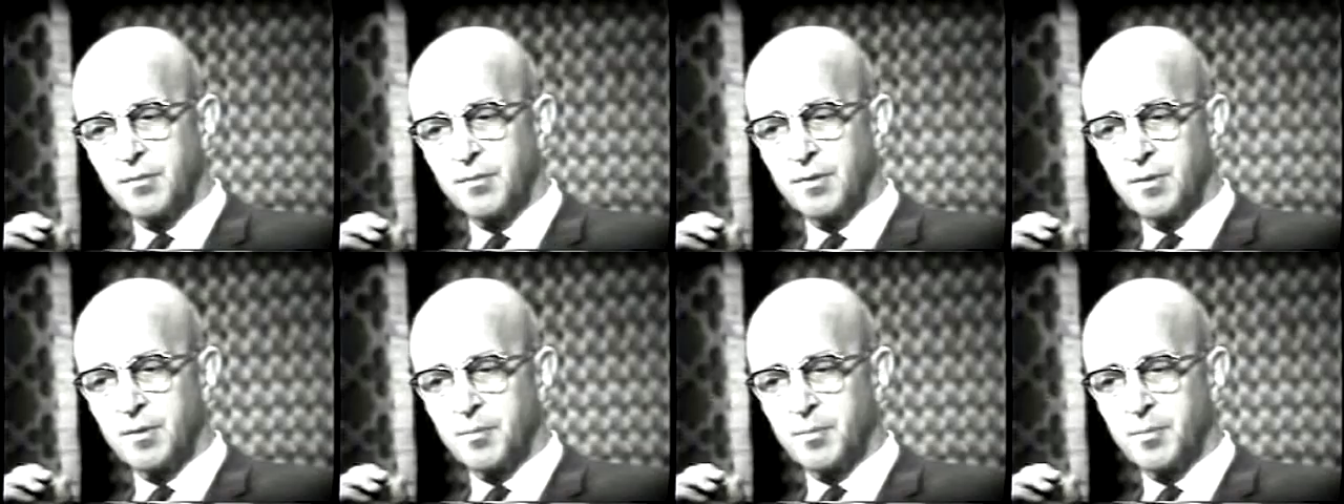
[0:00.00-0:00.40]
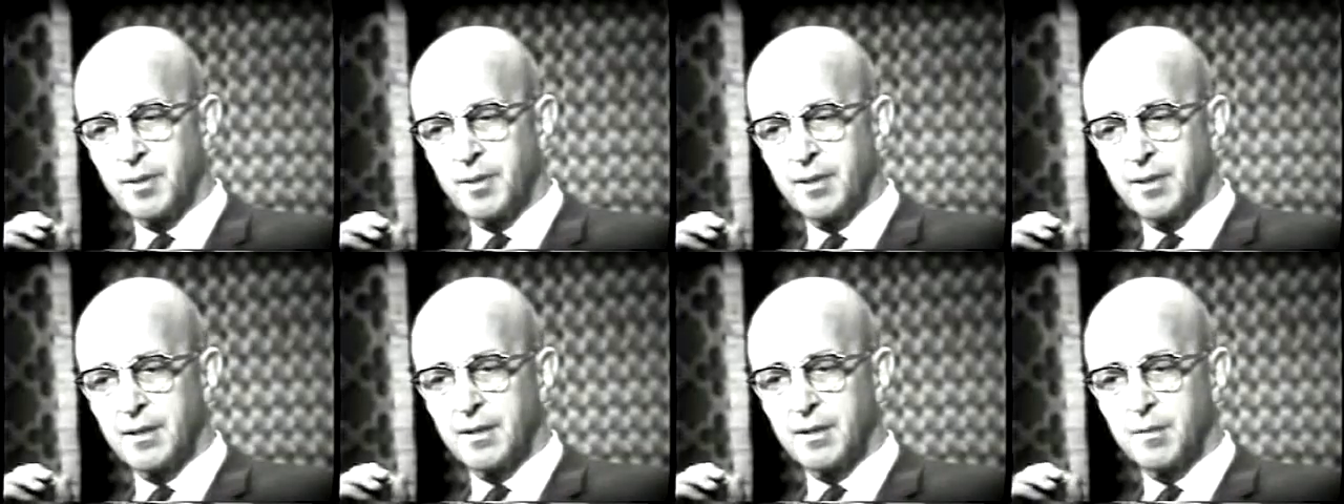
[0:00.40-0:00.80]
will
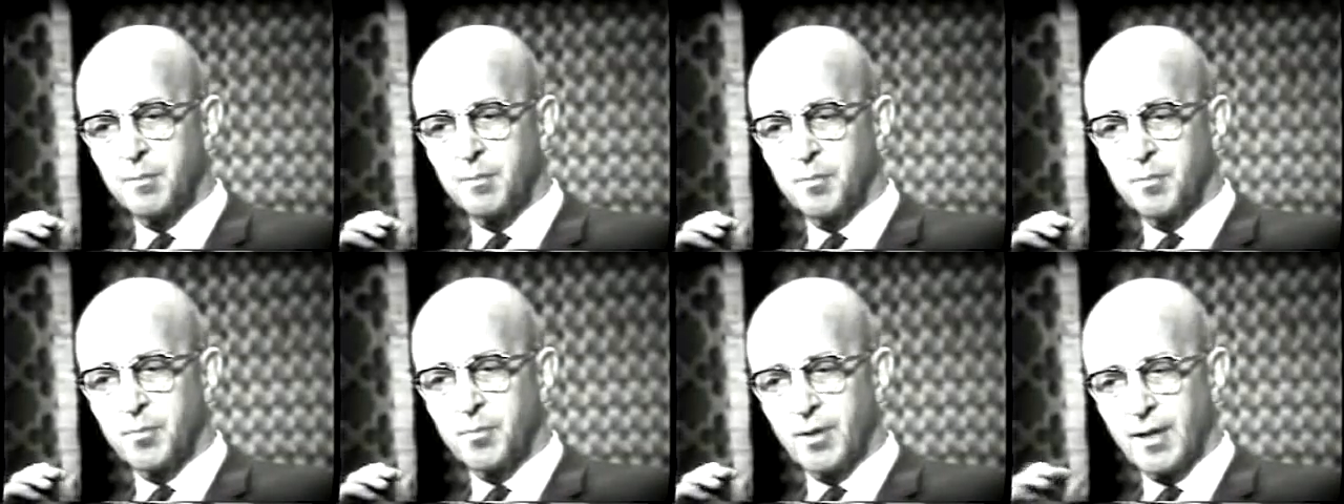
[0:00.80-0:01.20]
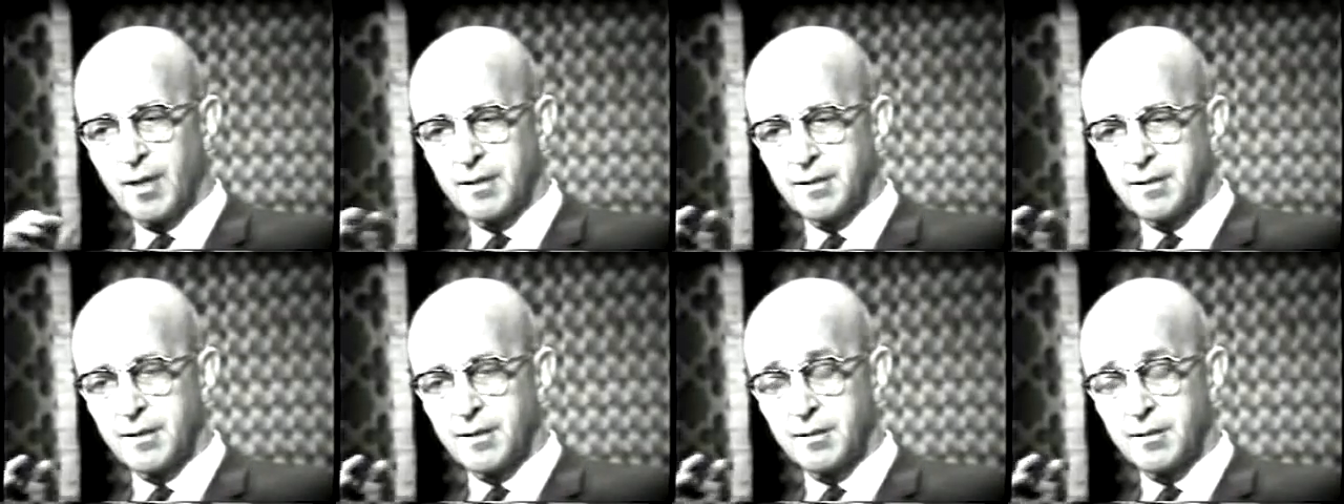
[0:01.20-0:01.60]
be in the
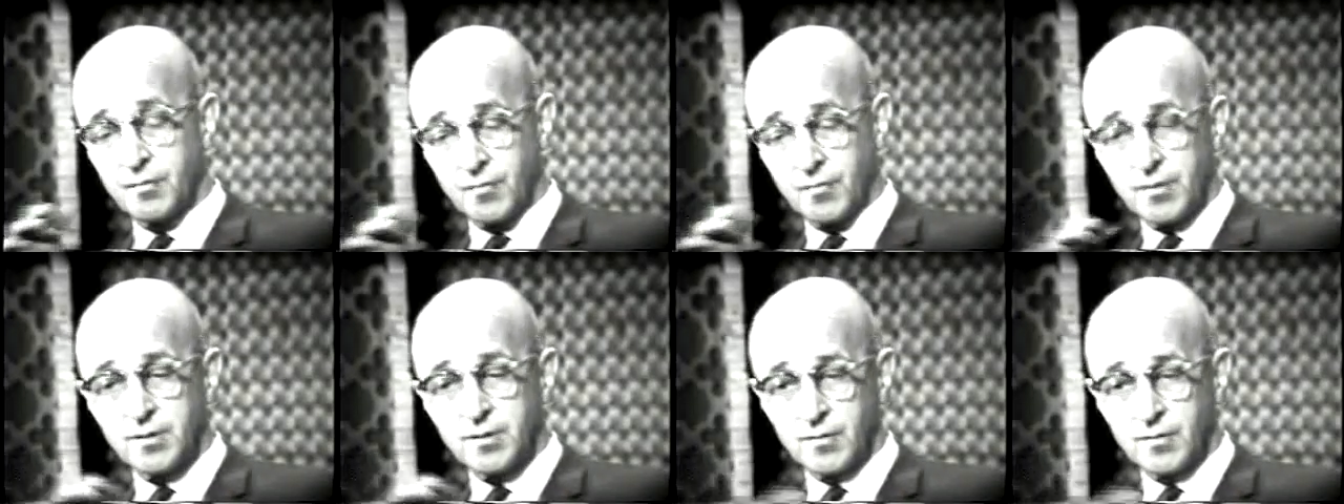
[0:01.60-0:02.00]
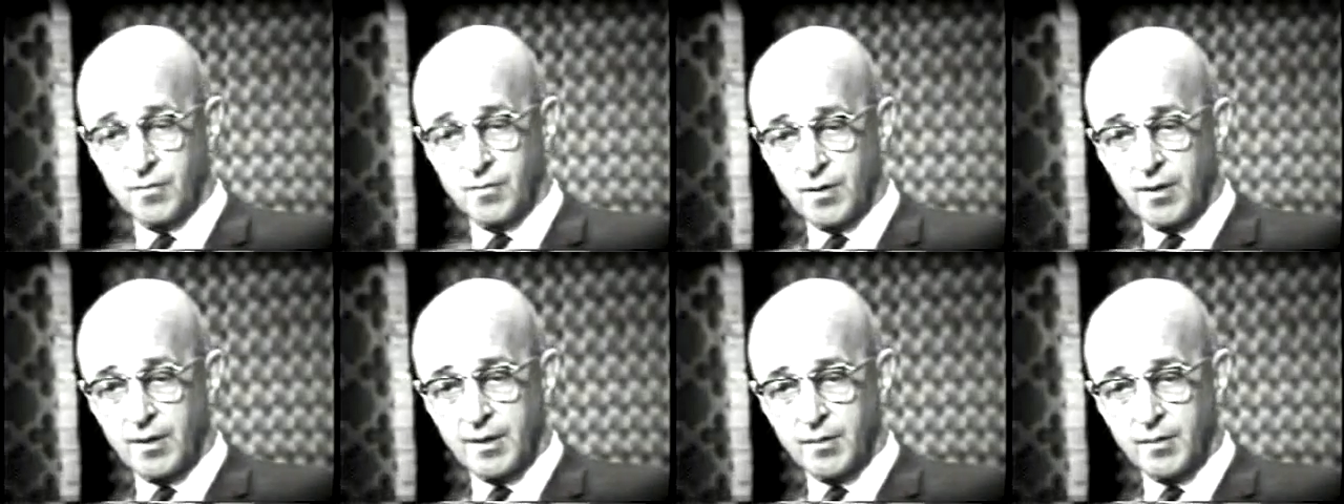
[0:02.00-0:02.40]
process. First of
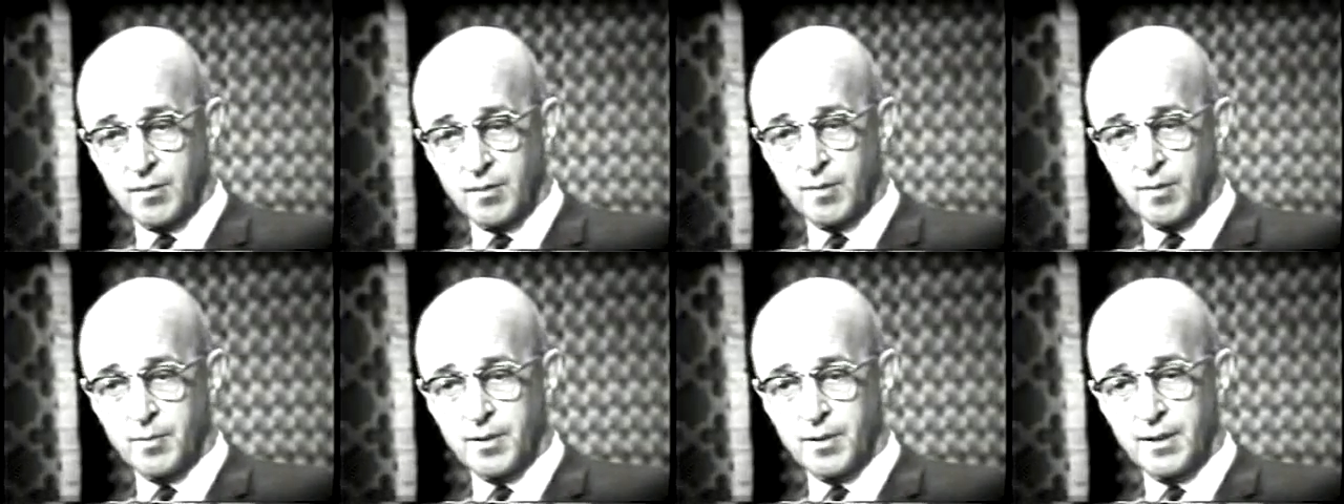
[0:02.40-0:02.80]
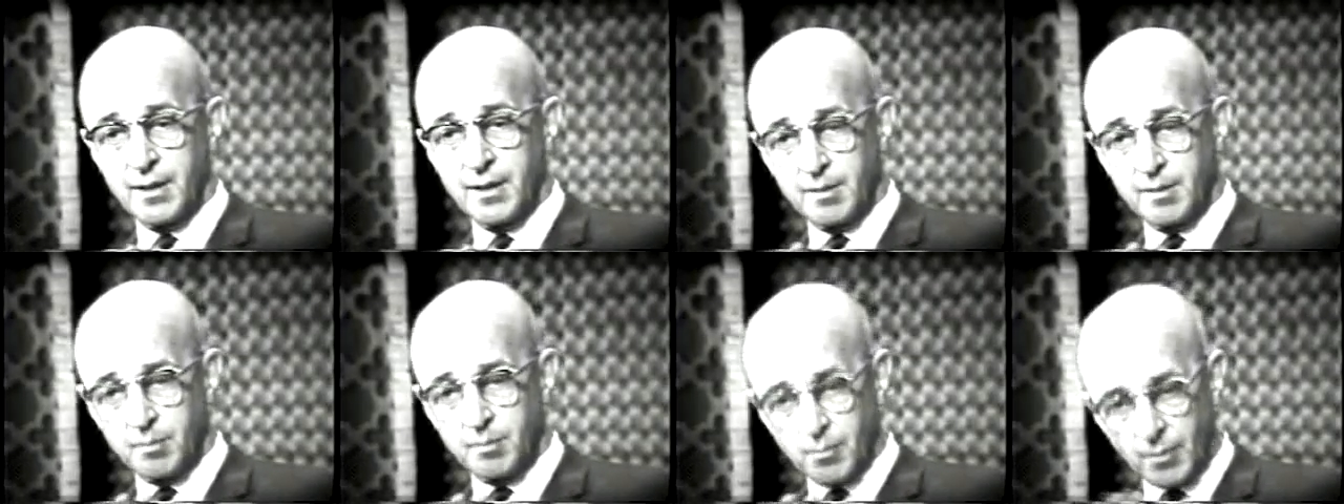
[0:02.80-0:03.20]
all, he will be
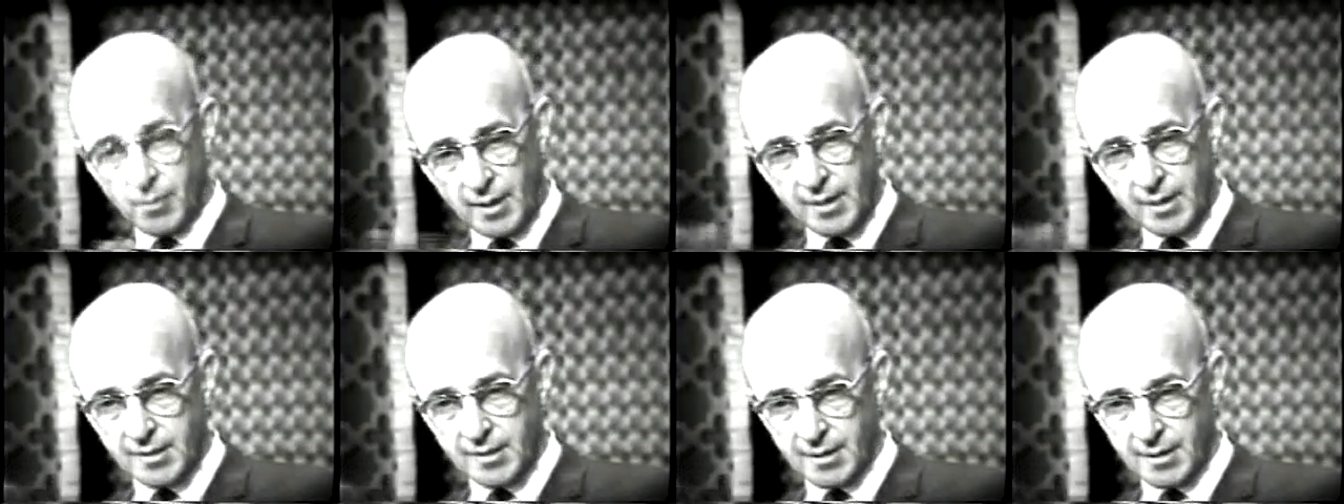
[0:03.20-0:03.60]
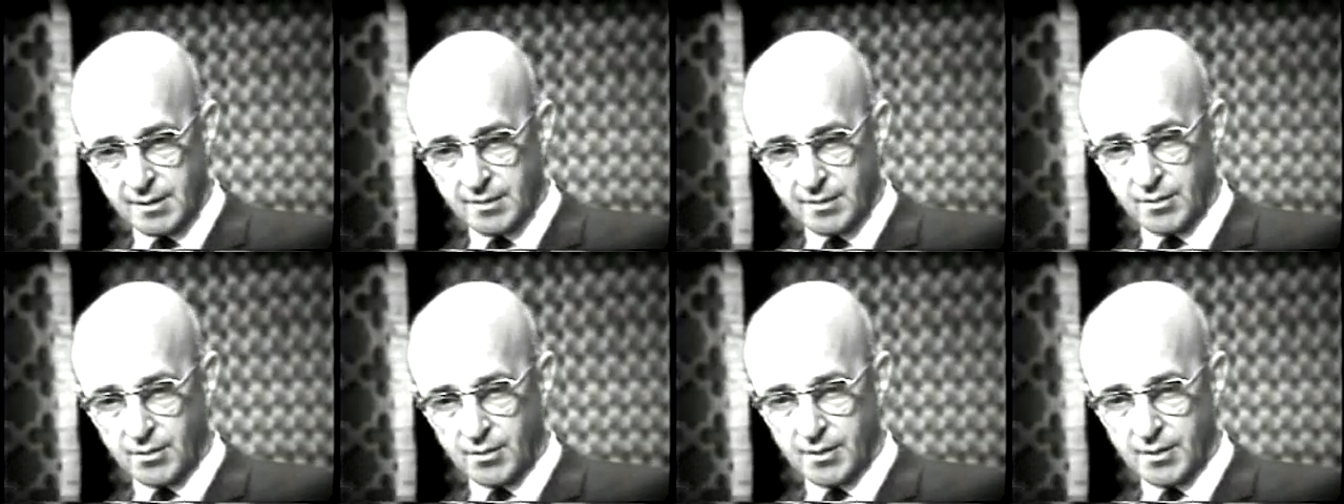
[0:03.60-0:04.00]
in
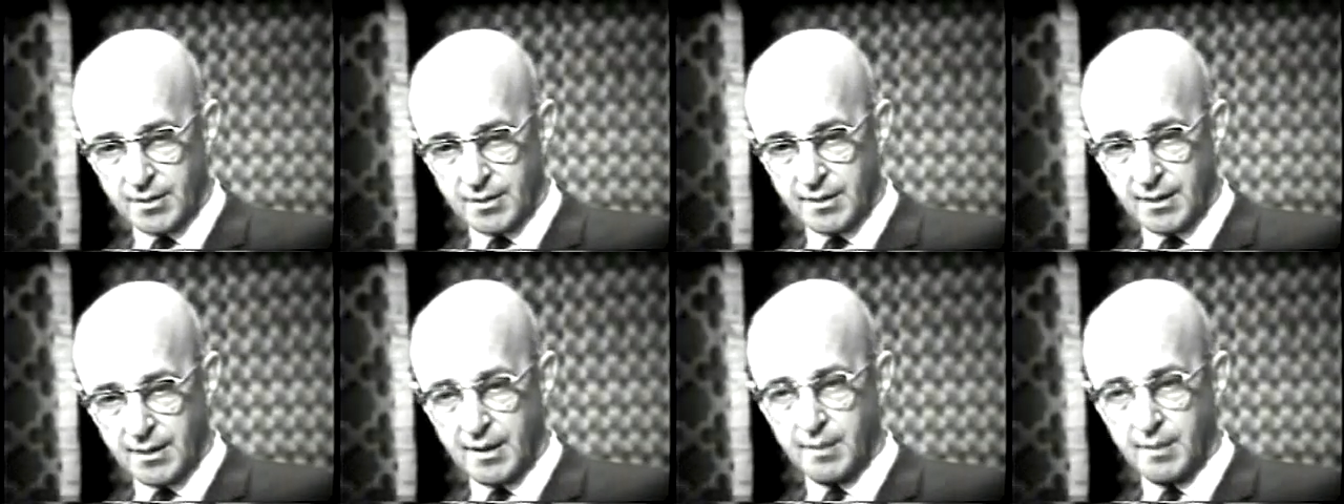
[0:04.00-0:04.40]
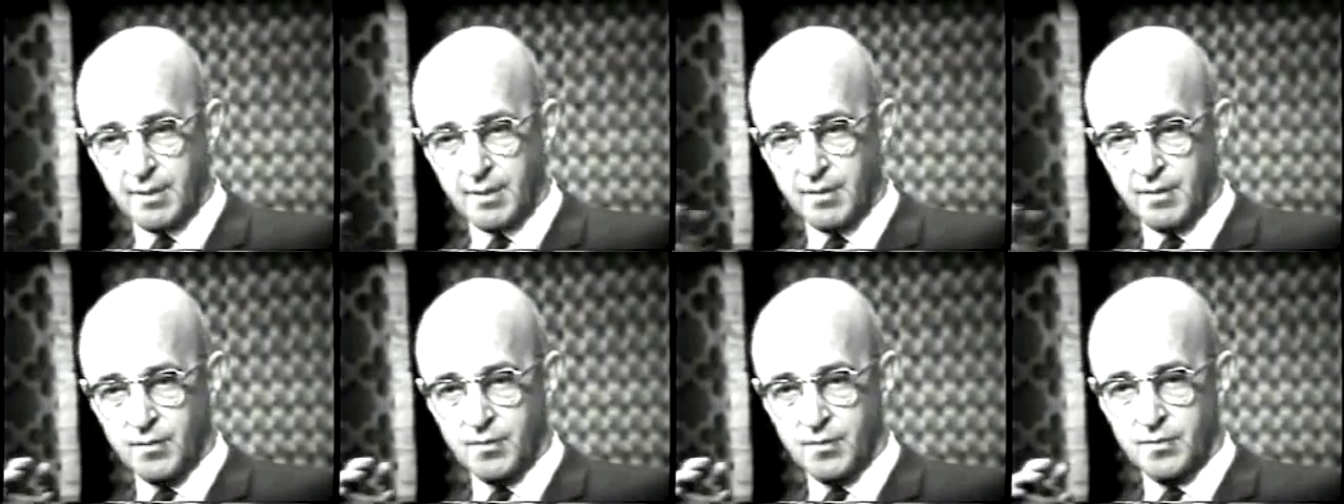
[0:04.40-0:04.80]
process all the time.
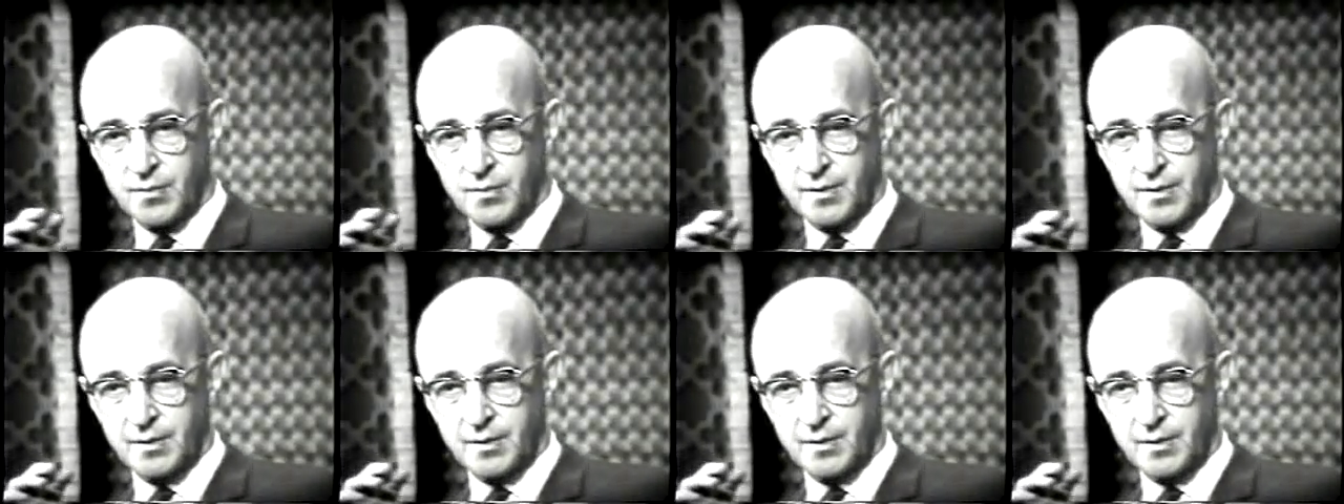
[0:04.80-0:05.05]
He won't.